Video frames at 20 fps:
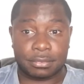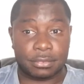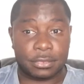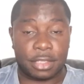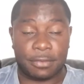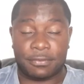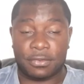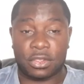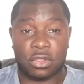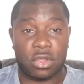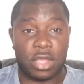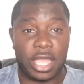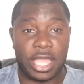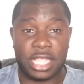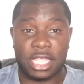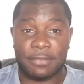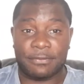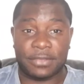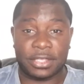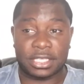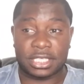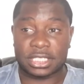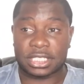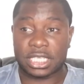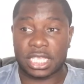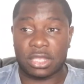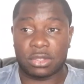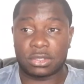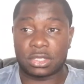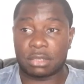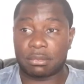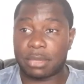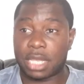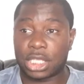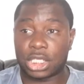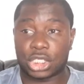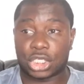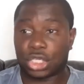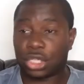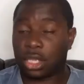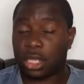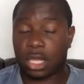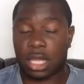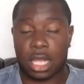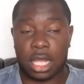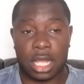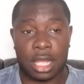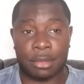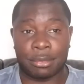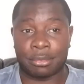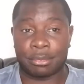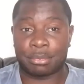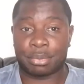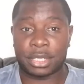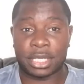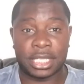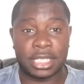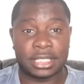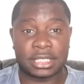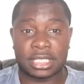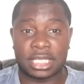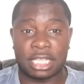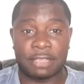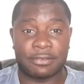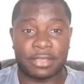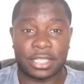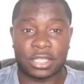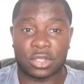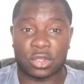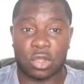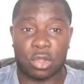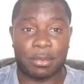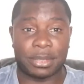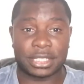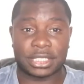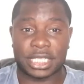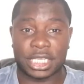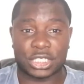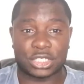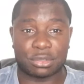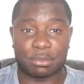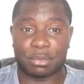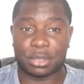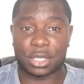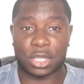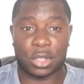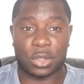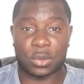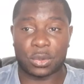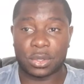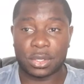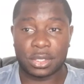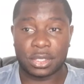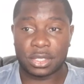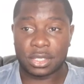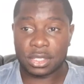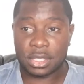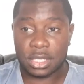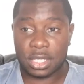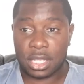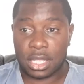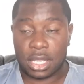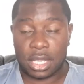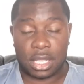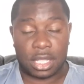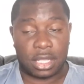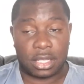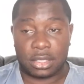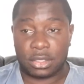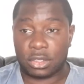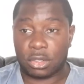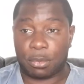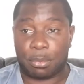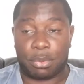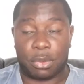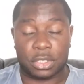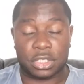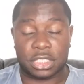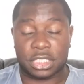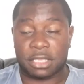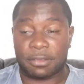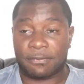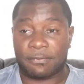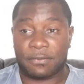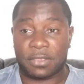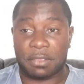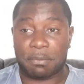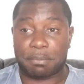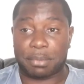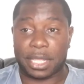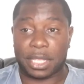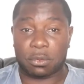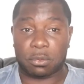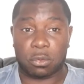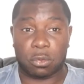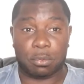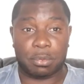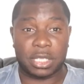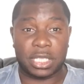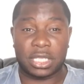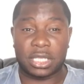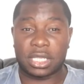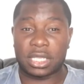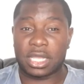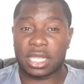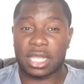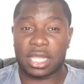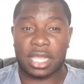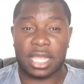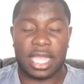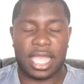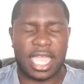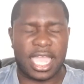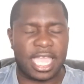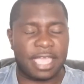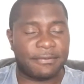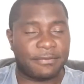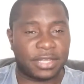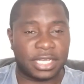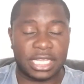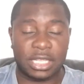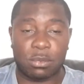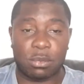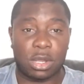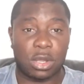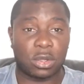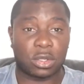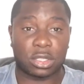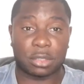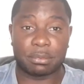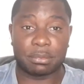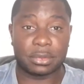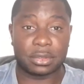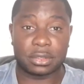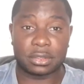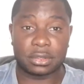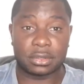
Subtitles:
If you've got anything to say on dementia, please leave it in the comment section below. Your positive feedback will be heavily welcome